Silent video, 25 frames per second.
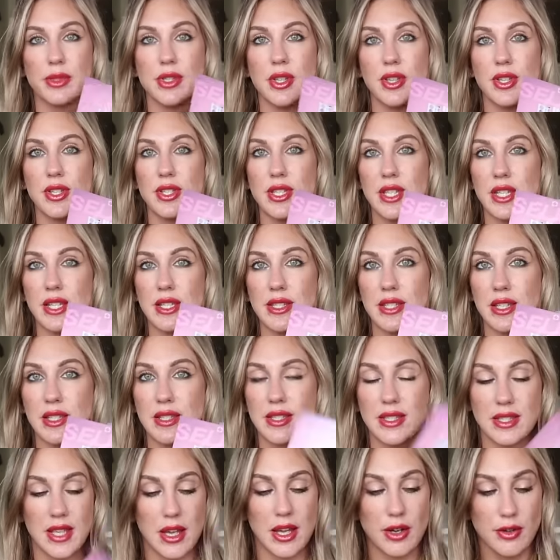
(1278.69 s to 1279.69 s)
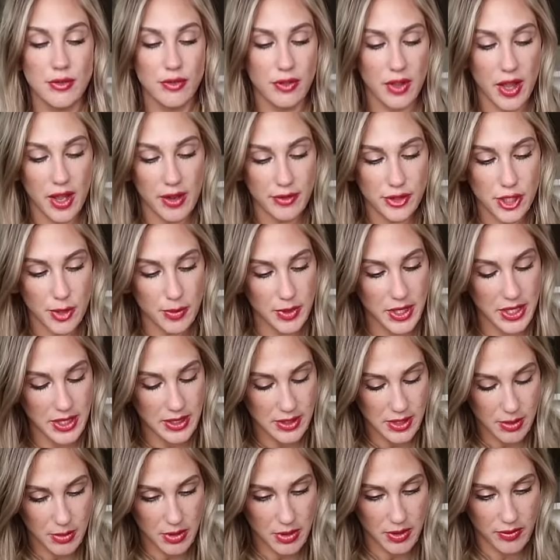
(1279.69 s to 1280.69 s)
So this is self-love. So I'm
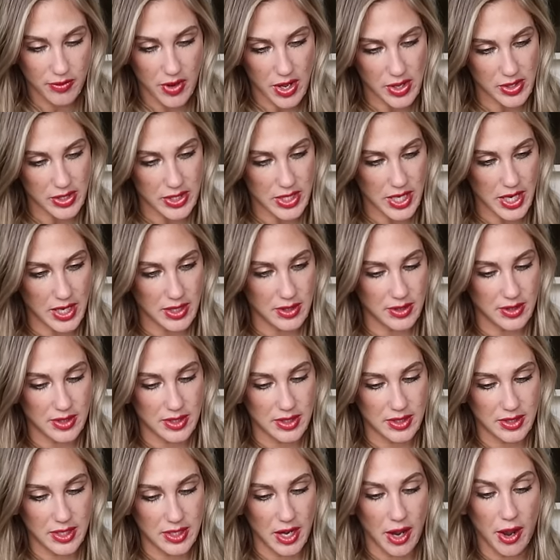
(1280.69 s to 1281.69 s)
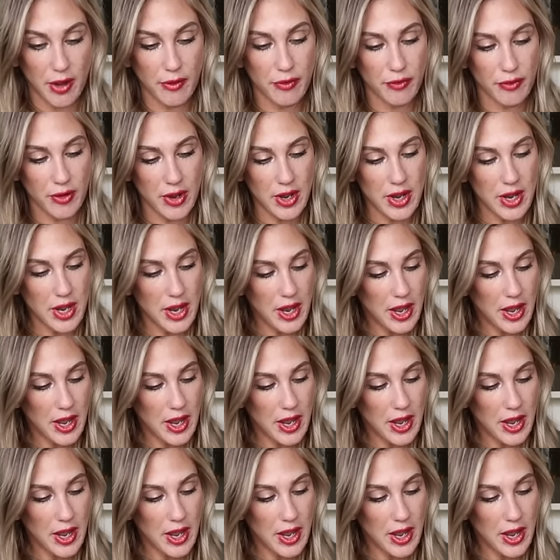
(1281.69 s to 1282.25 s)
getting some of the Valentine's stuff.